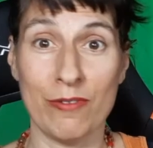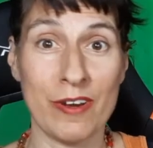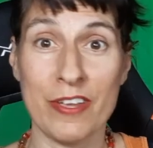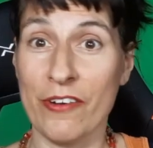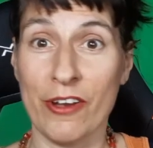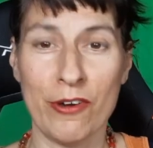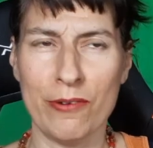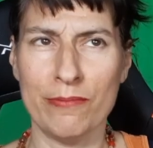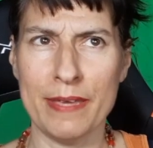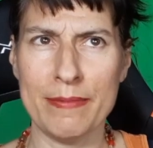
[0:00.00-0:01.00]
a year ago,
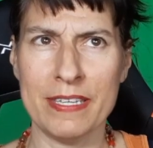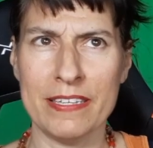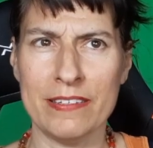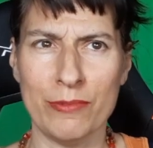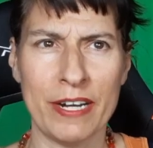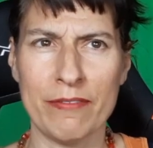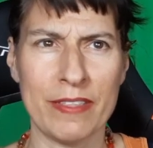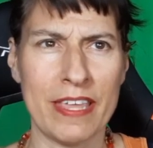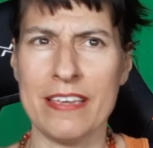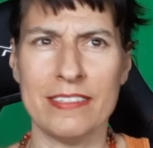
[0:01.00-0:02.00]
maybe whenever
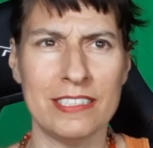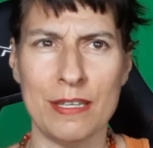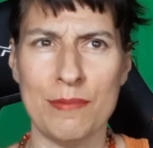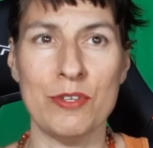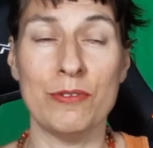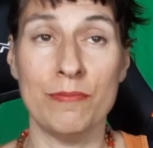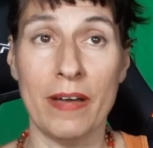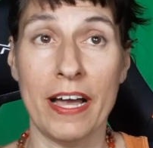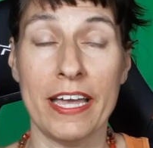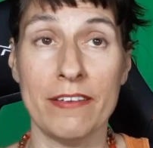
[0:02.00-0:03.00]
they debuted,
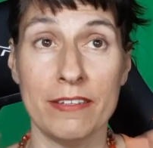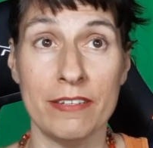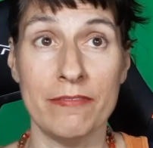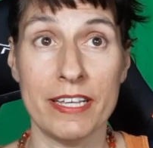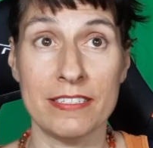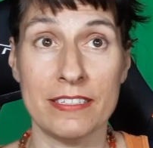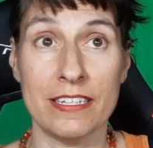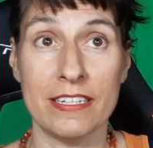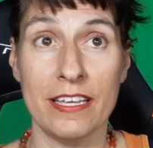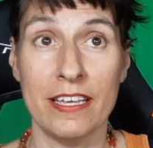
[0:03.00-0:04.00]
I
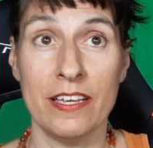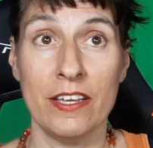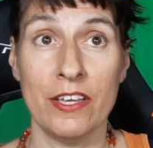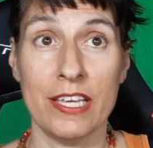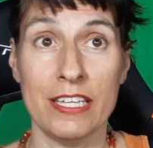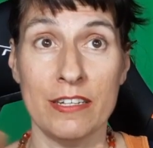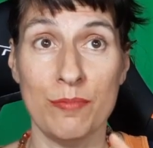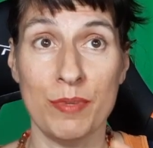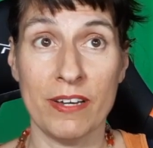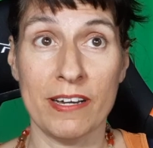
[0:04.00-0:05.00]
invested in
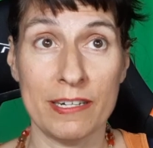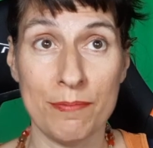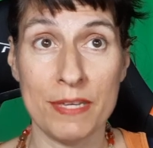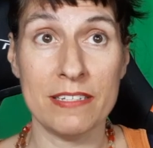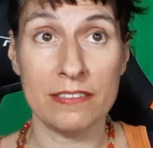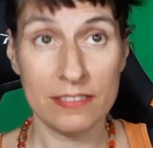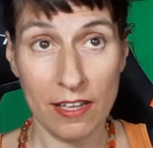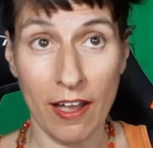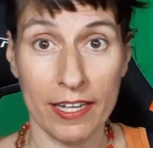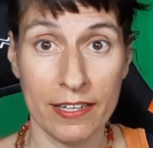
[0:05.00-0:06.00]
Beyond Meat
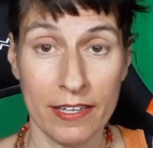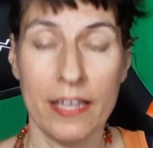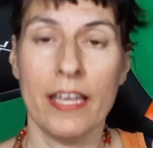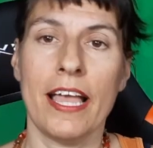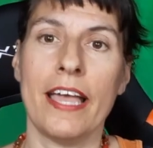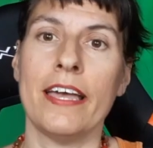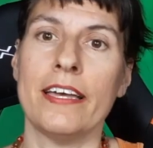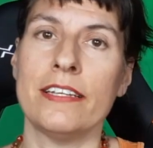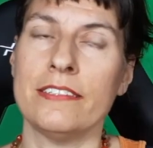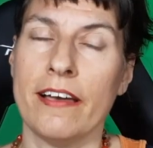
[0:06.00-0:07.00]
stock.
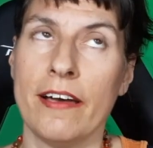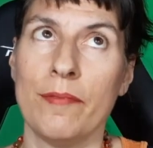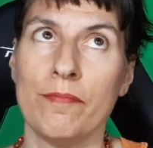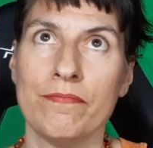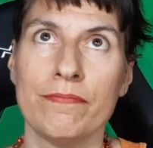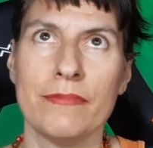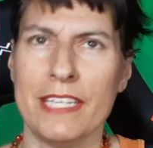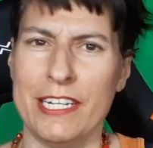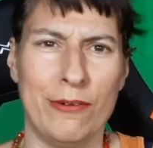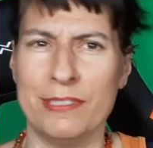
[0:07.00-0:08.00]
And,
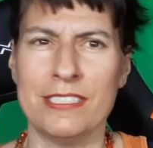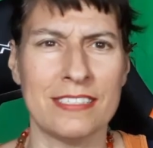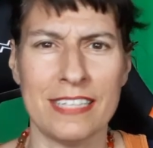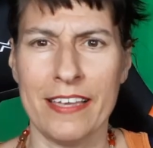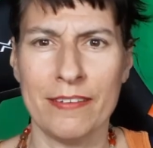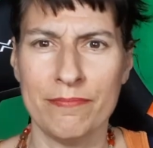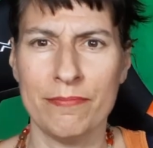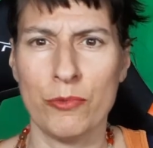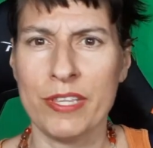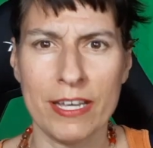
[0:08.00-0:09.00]
it was just like
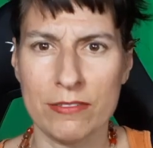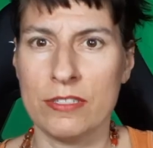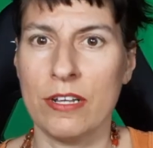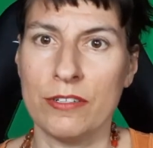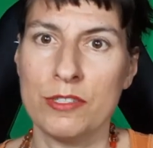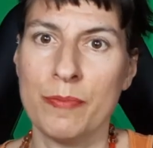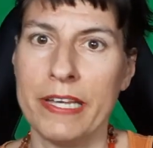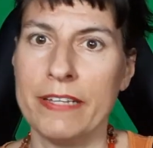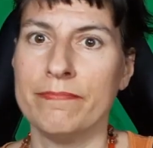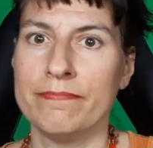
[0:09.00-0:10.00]
$3,000.
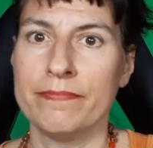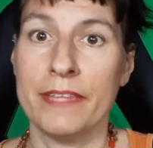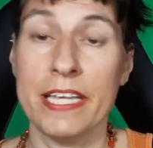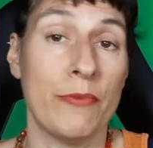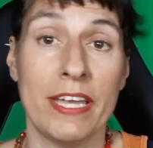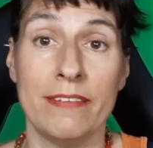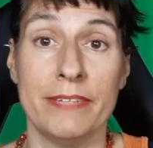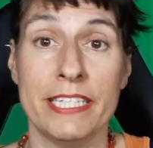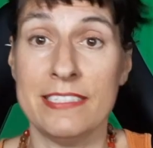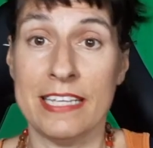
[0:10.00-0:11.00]
But anyway,
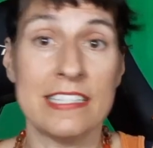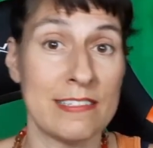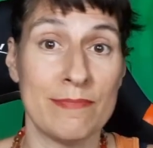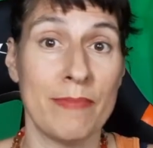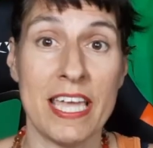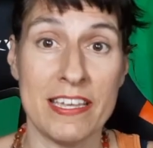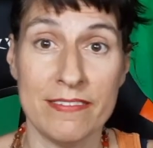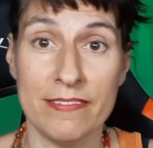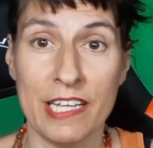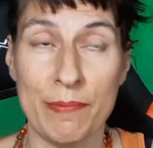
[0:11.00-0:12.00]
it's since made
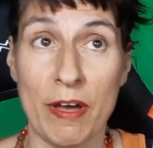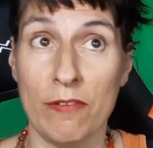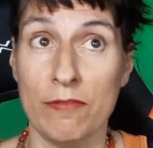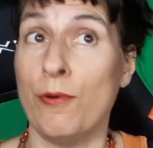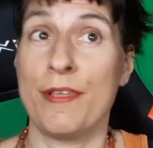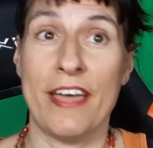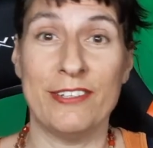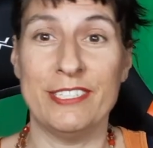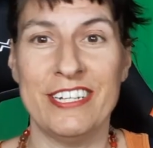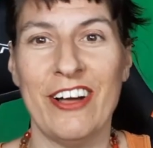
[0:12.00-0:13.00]
about
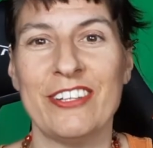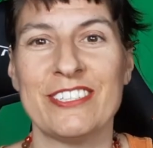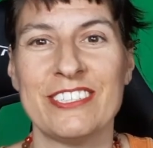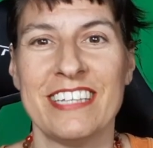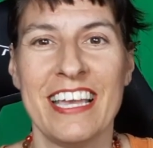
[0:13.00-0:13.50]
$4,000